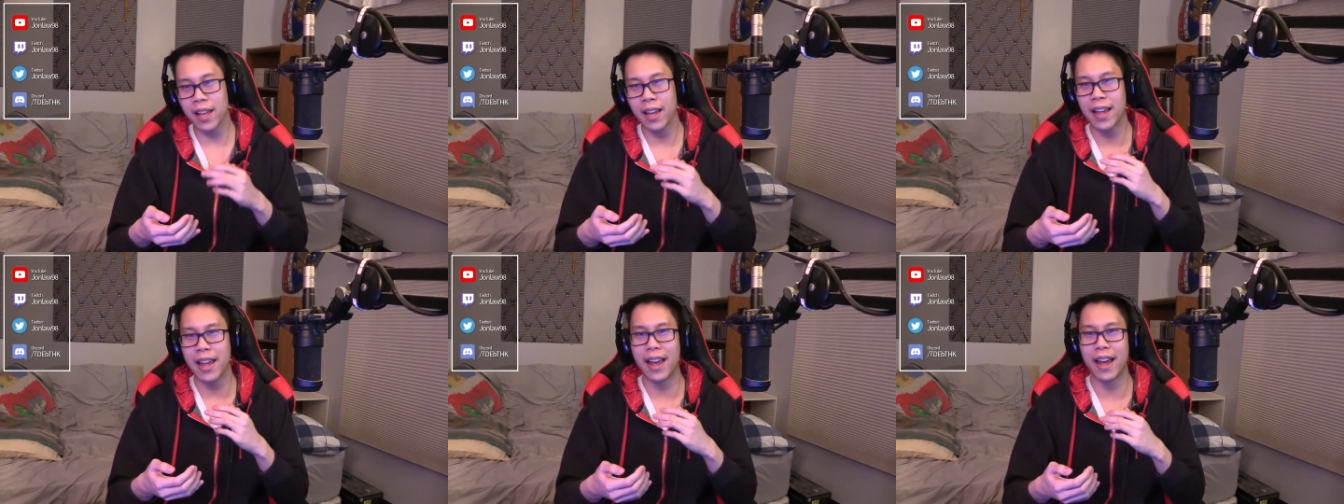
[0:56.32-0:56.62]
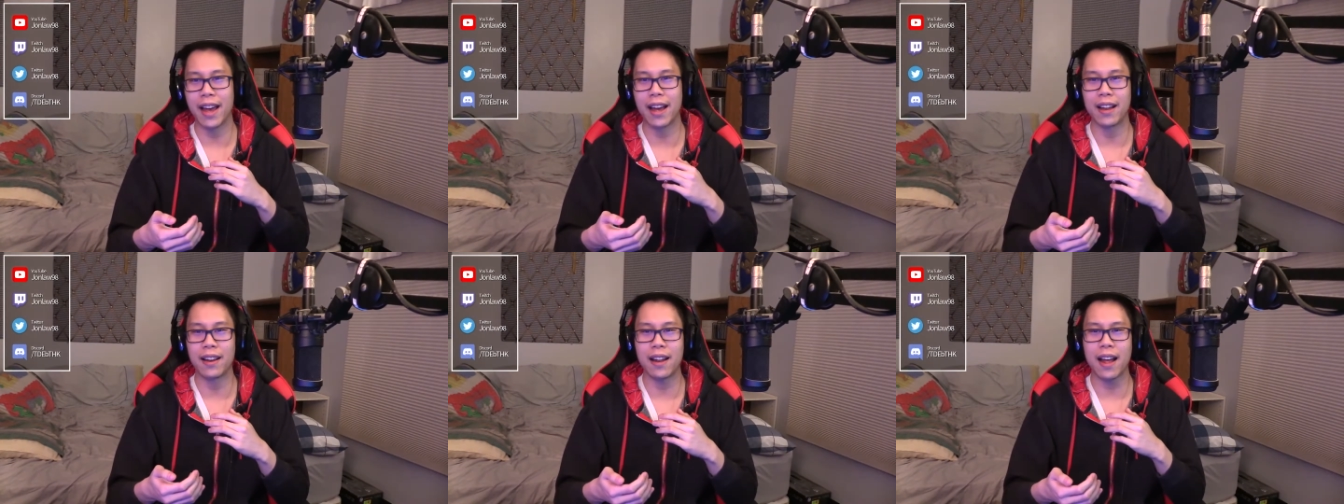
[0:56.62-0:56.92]

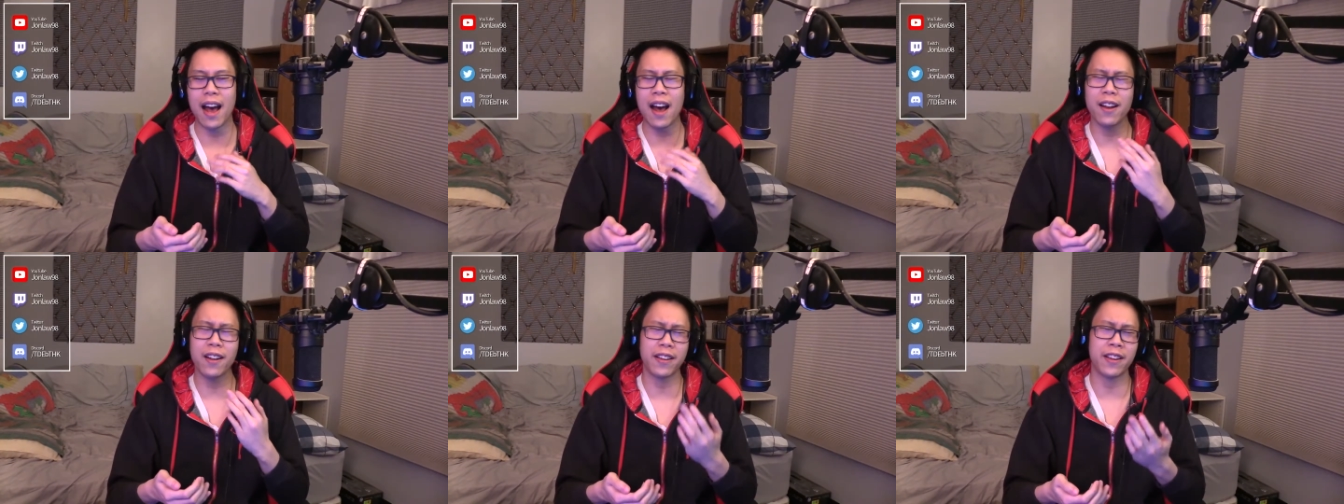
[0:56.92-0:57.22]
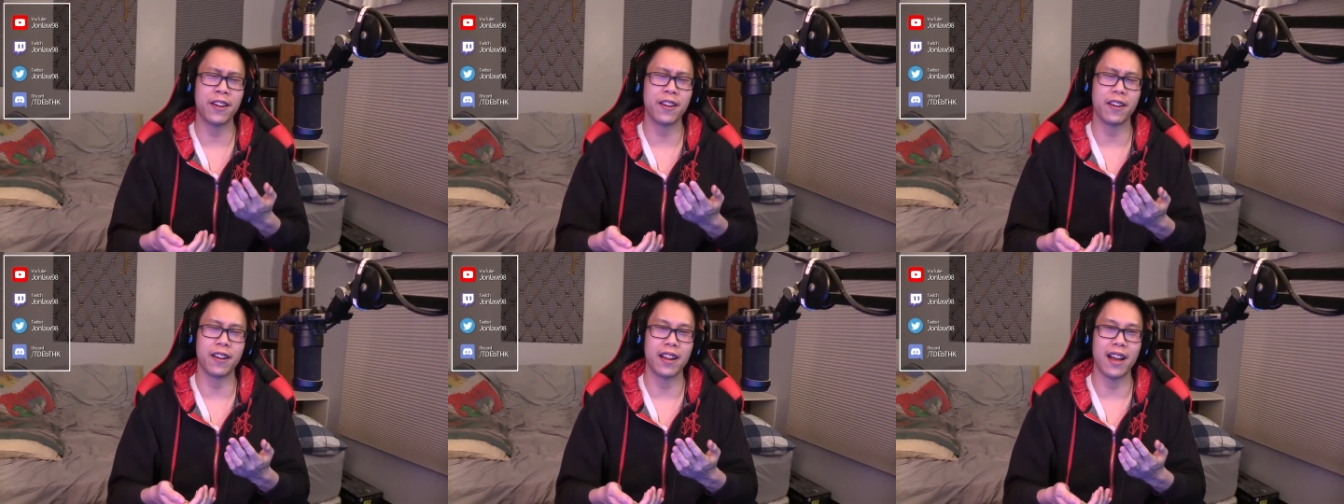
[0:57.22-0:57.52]
And out of
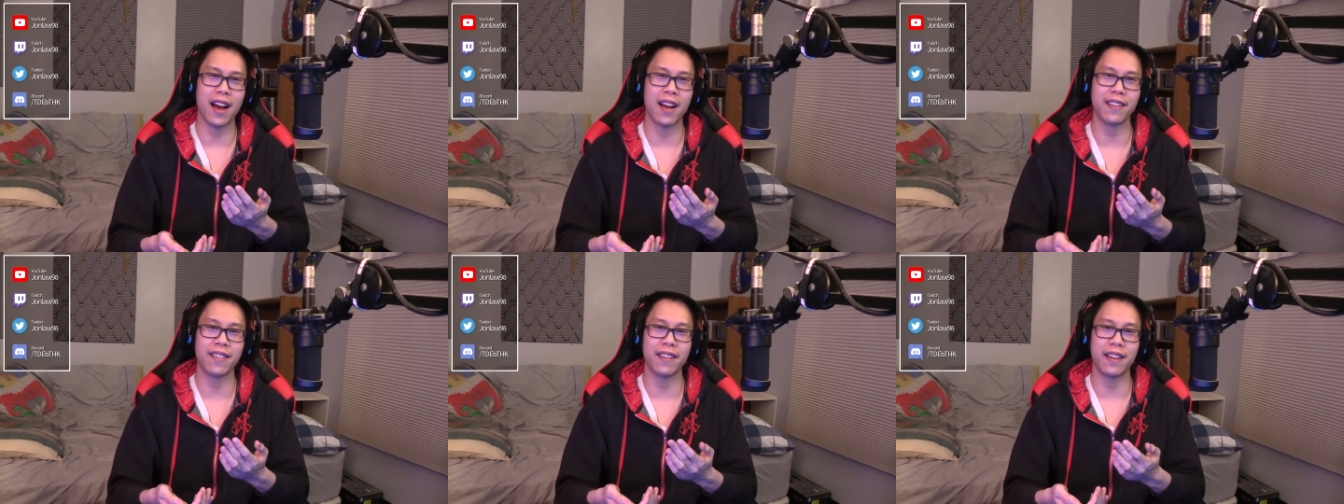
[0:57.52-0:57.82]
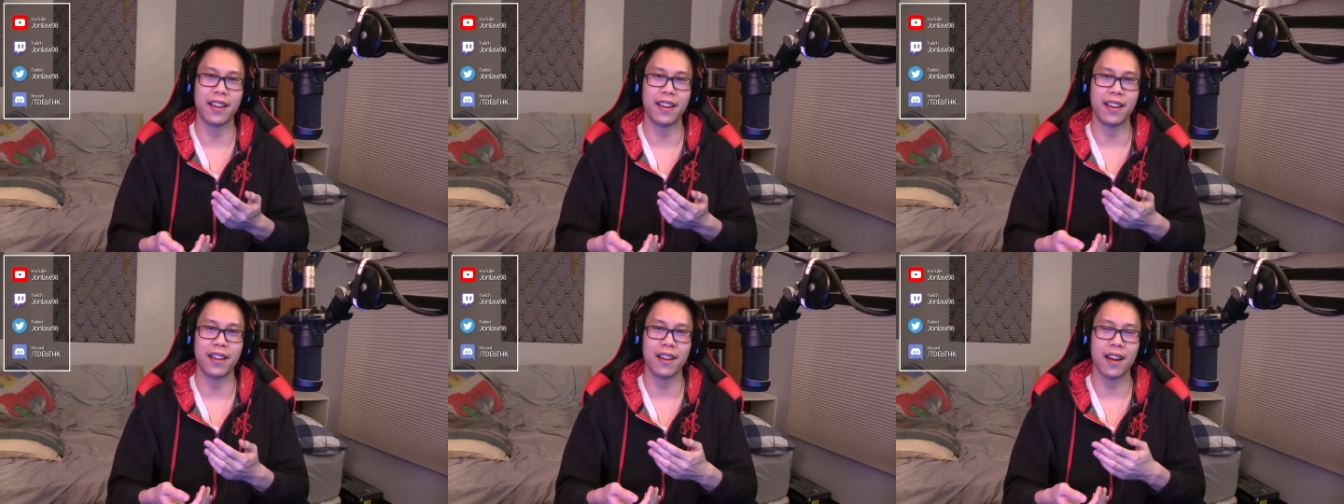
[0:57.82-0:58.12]

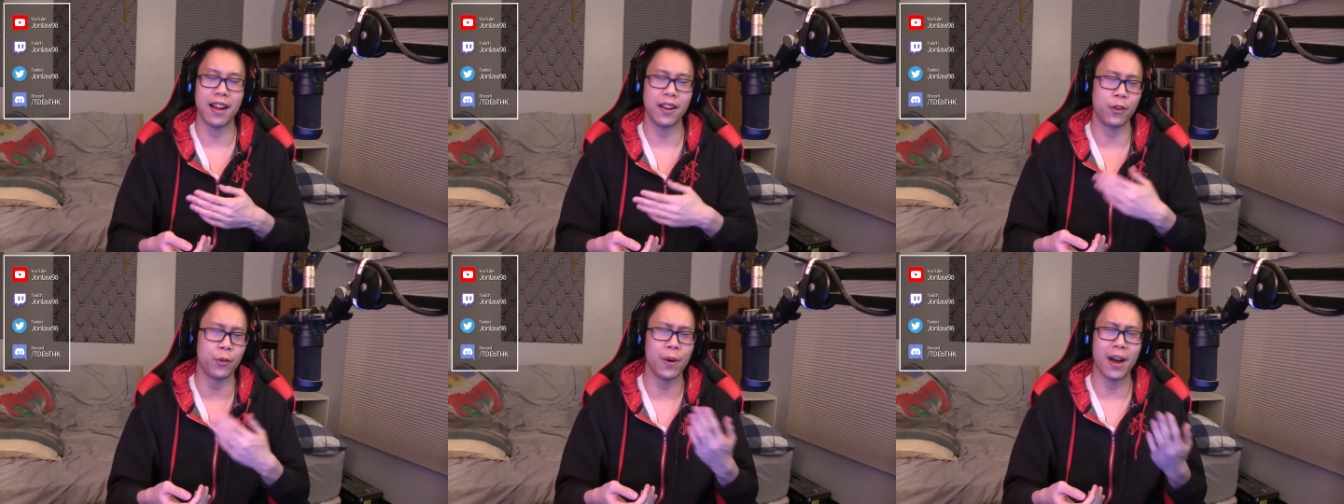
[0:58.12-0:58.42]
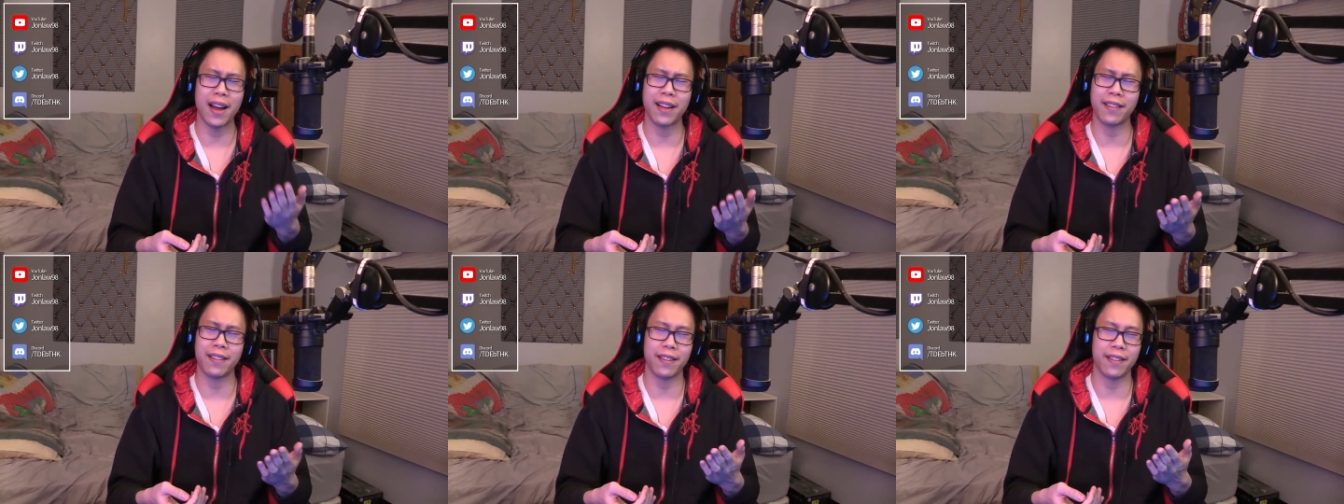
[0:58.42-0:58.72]
curiosity, I do
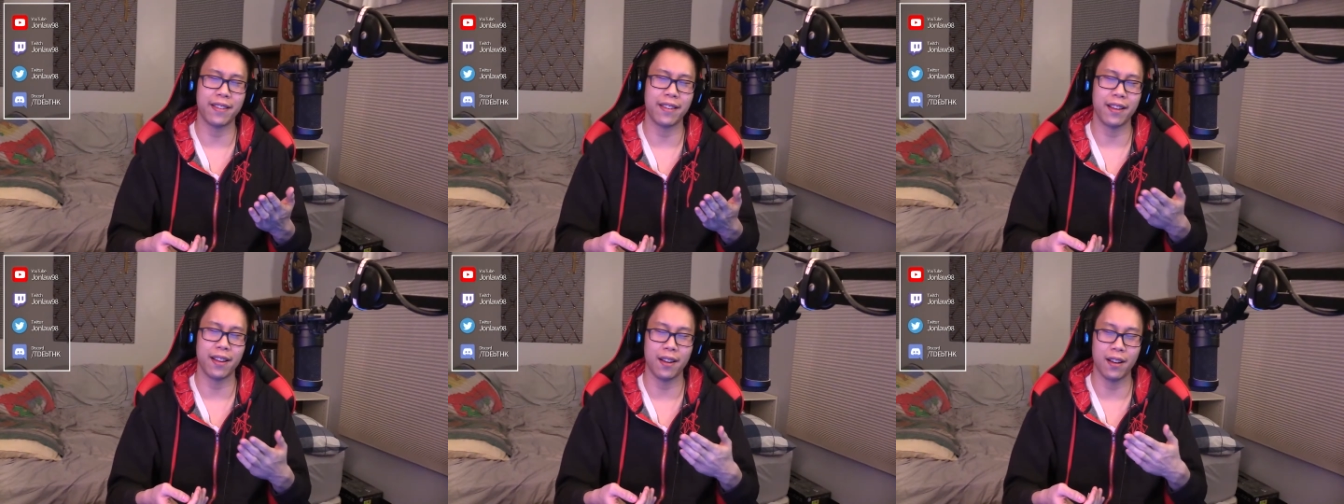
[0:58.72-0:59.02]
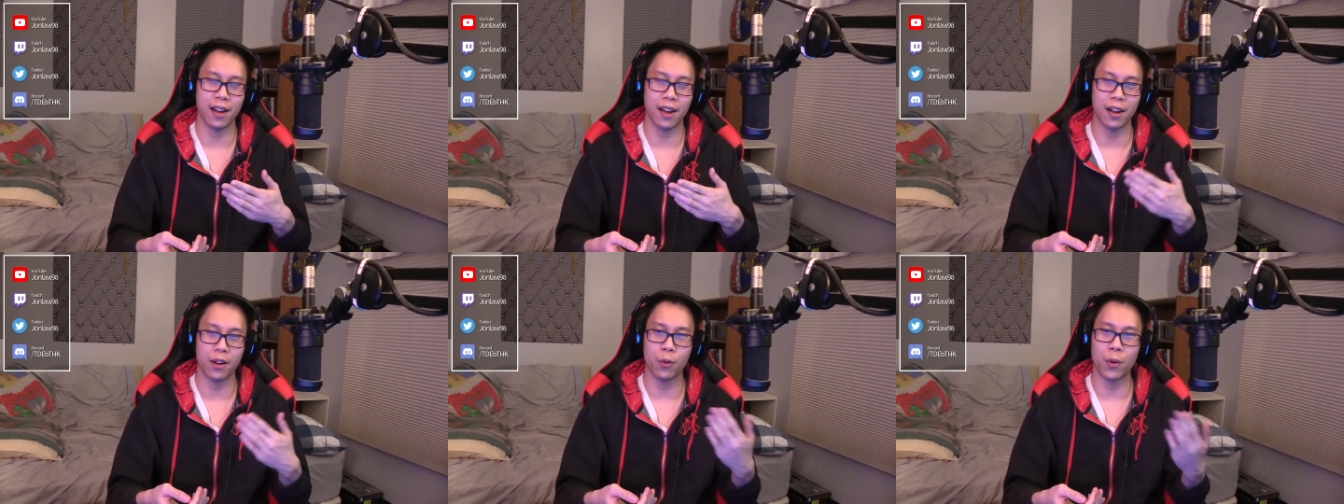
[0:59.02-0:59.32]
ask this
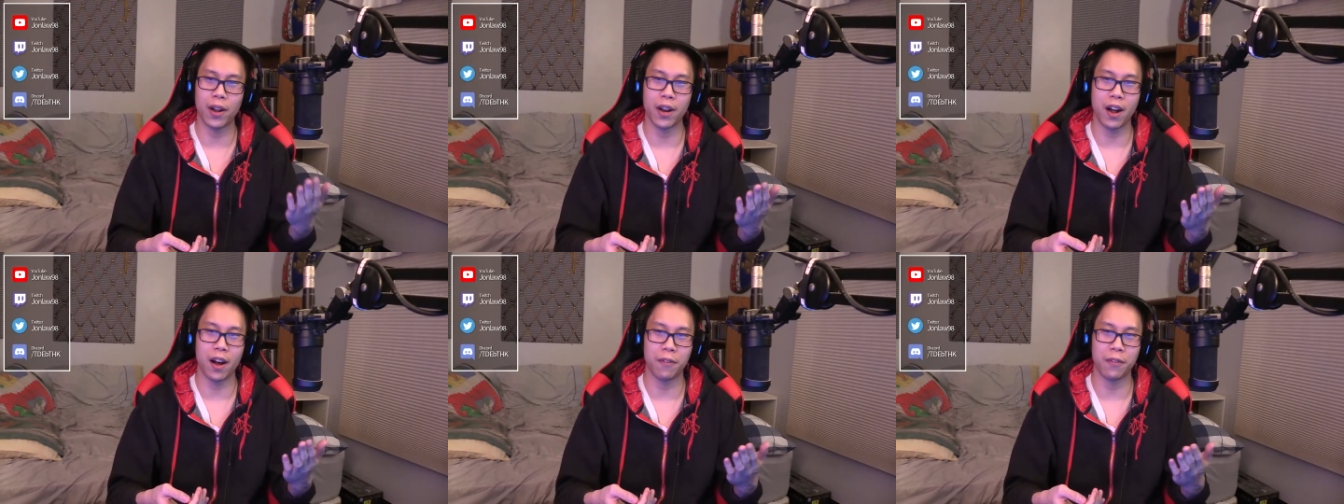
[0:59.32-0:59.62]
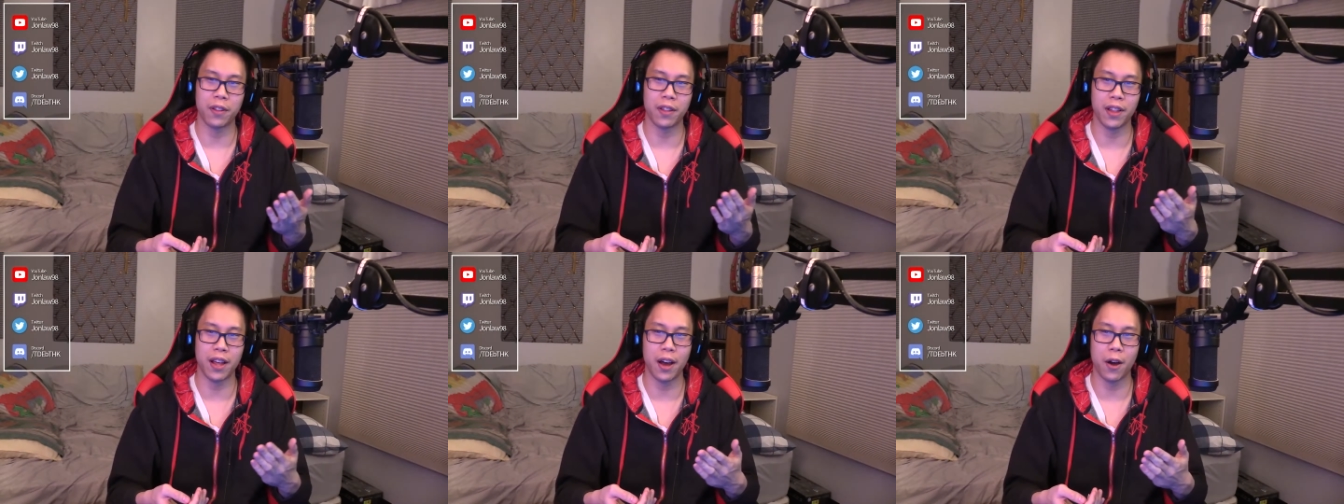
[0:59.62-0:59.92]
quite
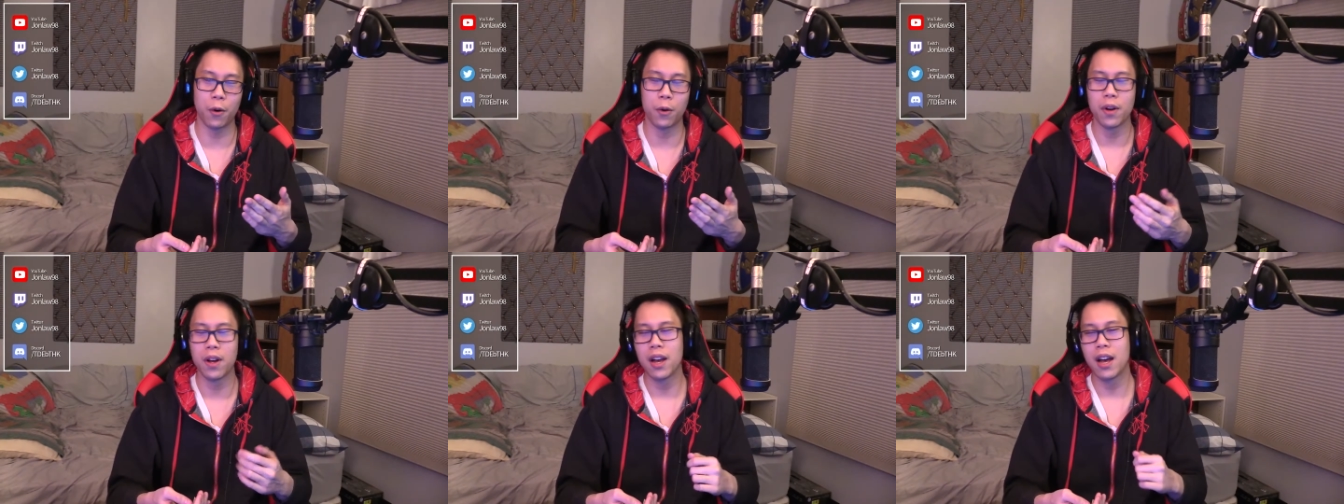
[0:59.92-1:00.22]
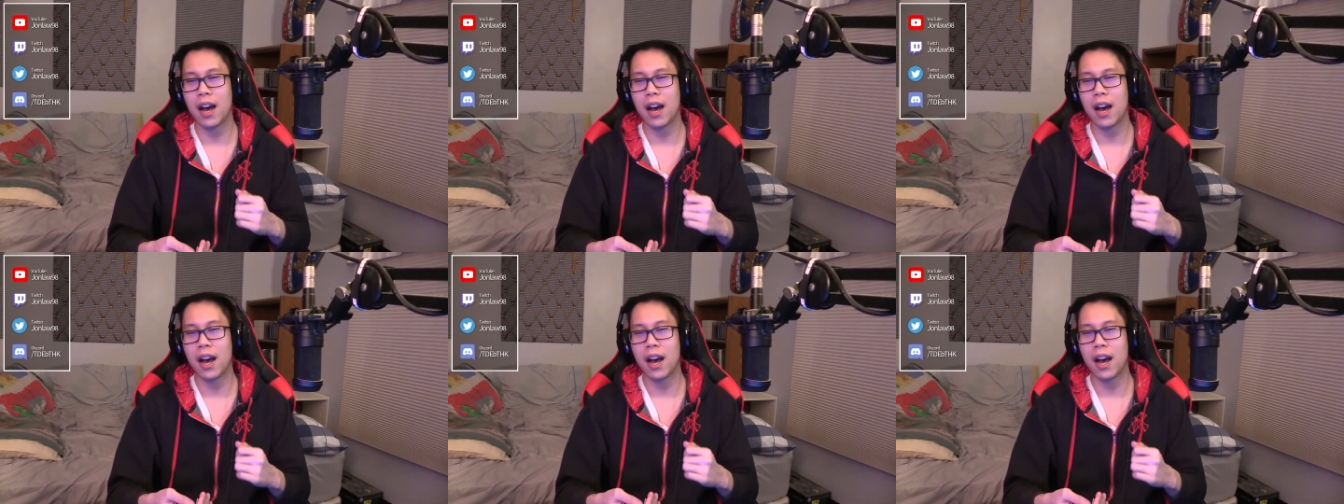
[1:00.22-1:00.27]
often though,